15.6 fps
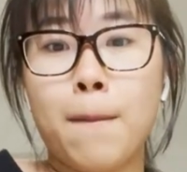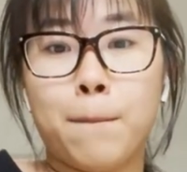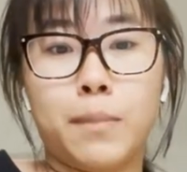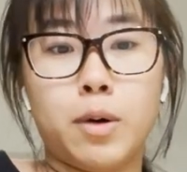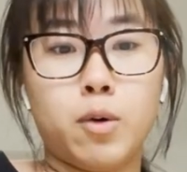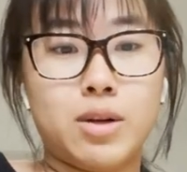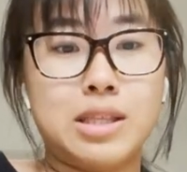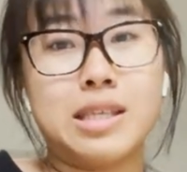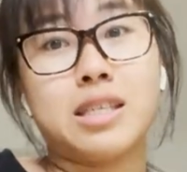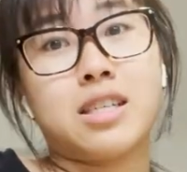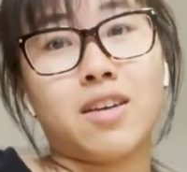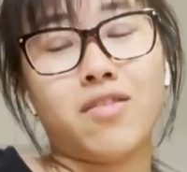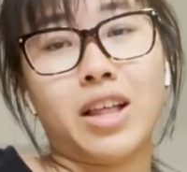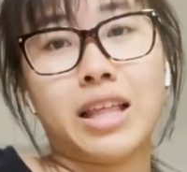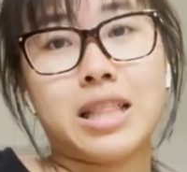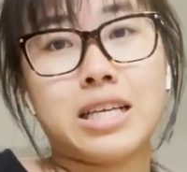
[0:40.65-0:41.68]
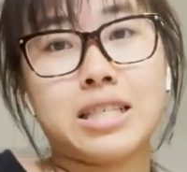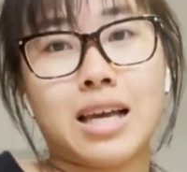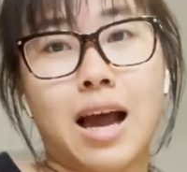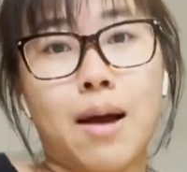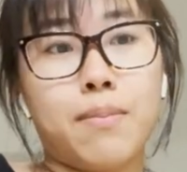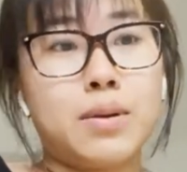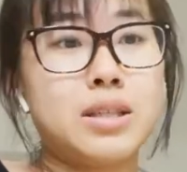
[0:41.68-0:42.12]
But when stuff like this
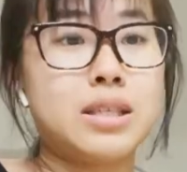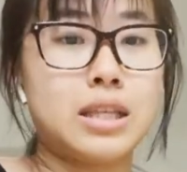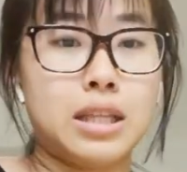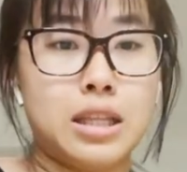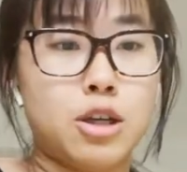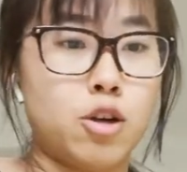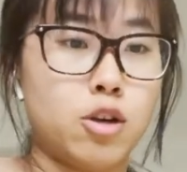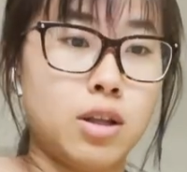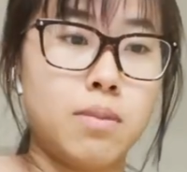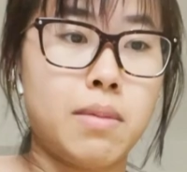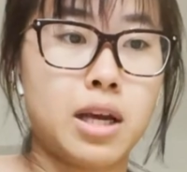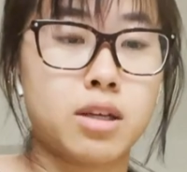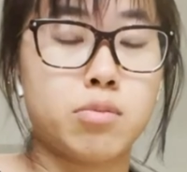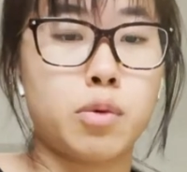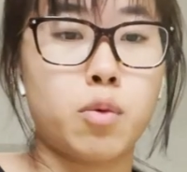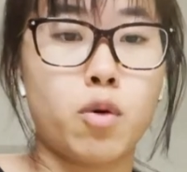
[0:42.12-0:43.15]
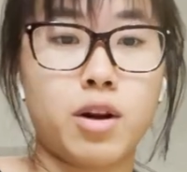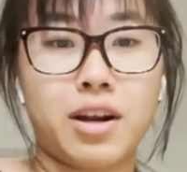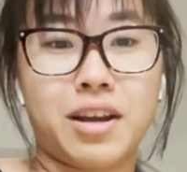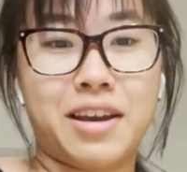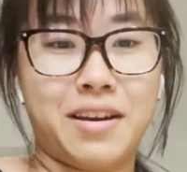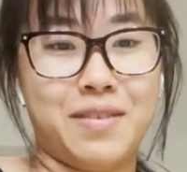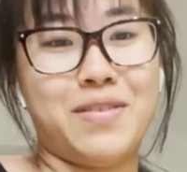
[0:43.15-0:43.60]
happens, it literally makes me want to
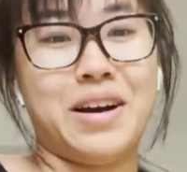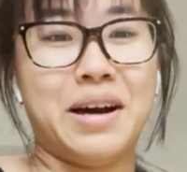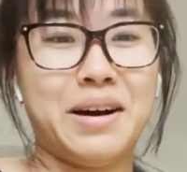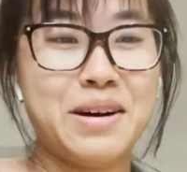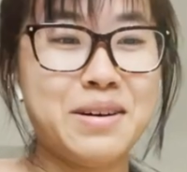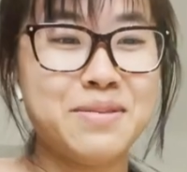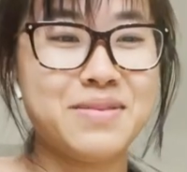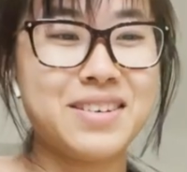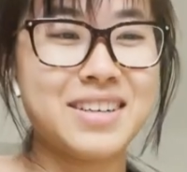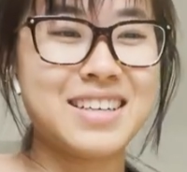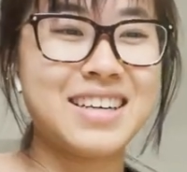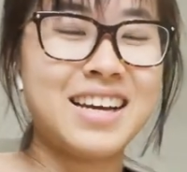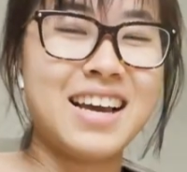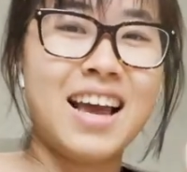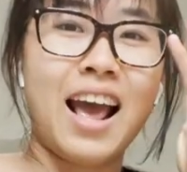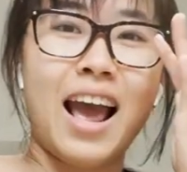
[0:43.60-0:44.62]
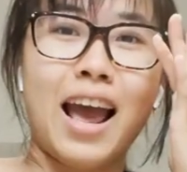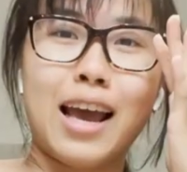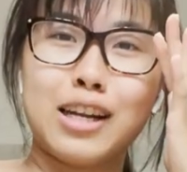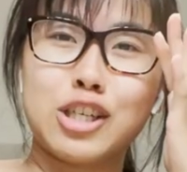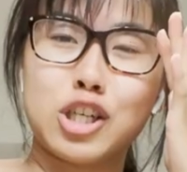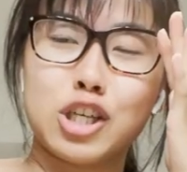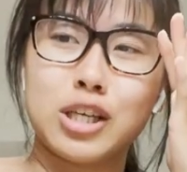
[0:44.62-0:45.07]
give up
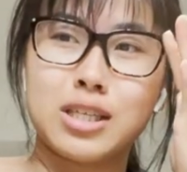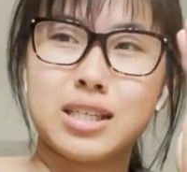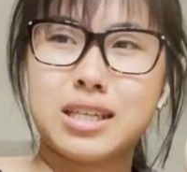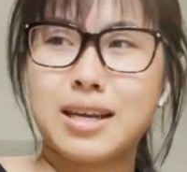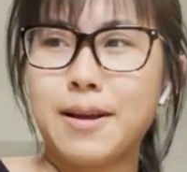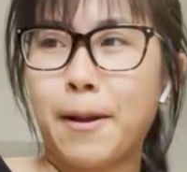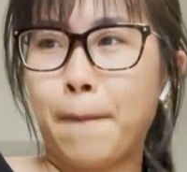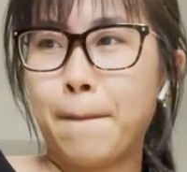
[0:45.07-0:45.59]
and just